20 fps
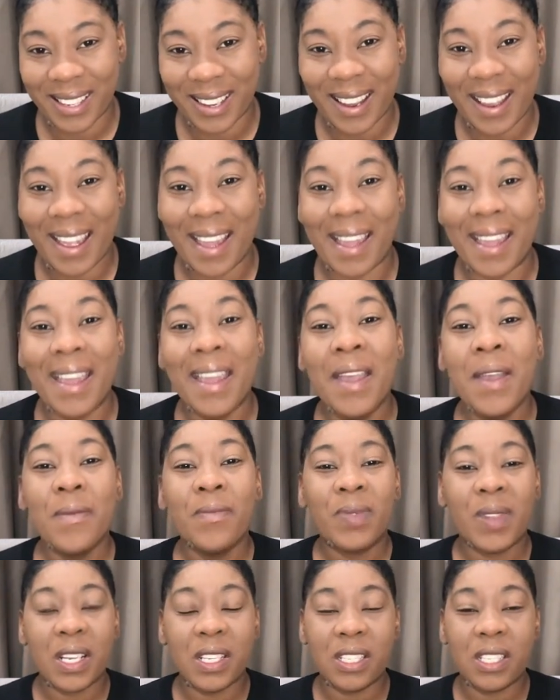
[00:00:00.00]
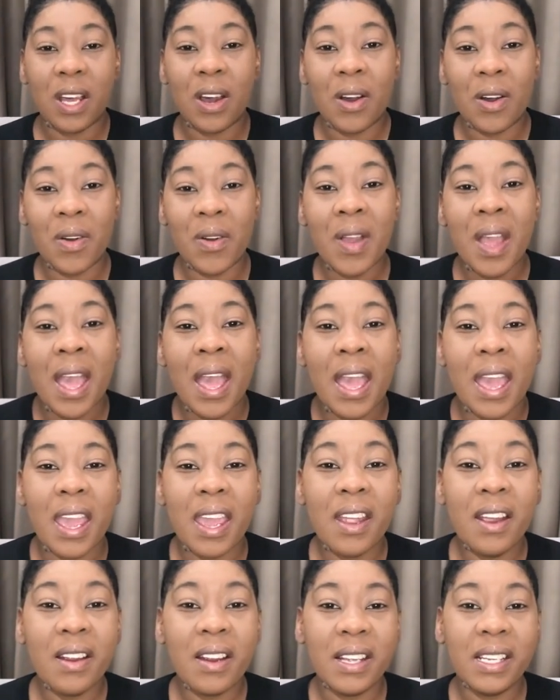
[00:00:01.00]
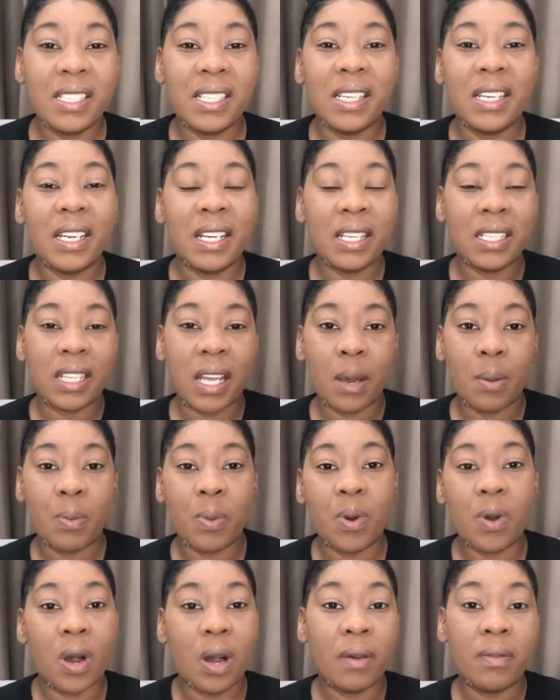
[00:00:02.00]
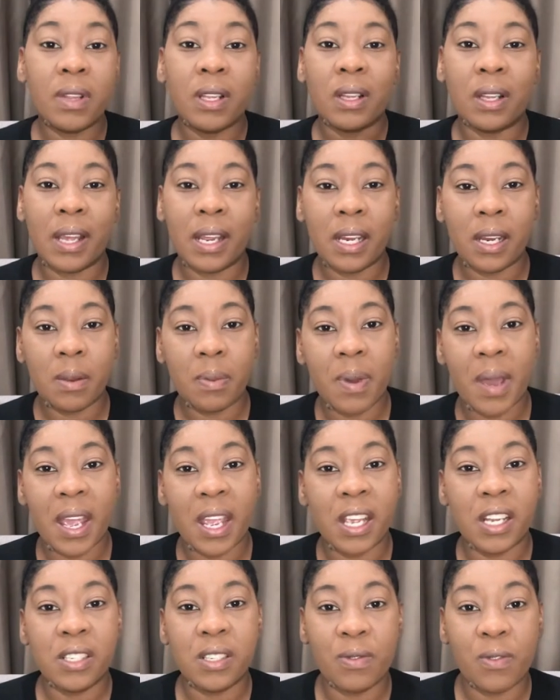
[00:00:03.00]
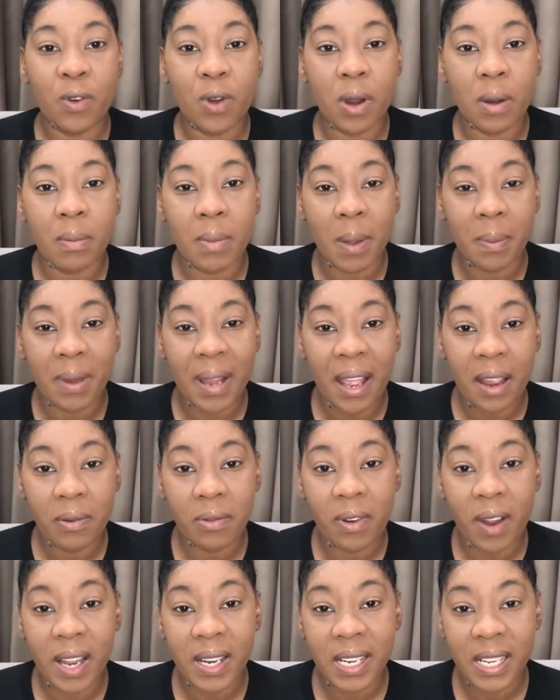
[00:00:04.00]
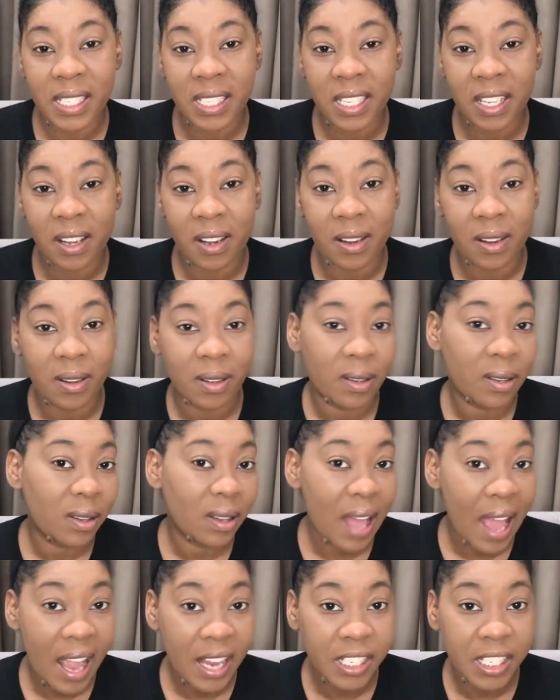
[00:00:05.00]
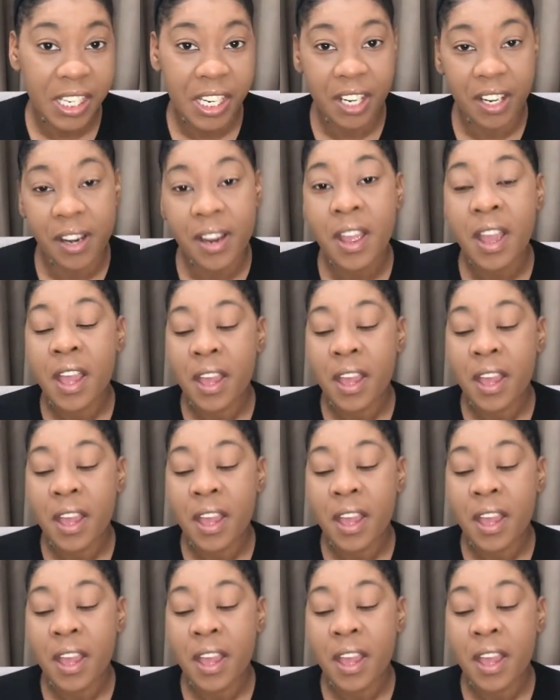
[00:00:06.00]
Okay. So here is an example of the landing page for my Black Friday sale last last year.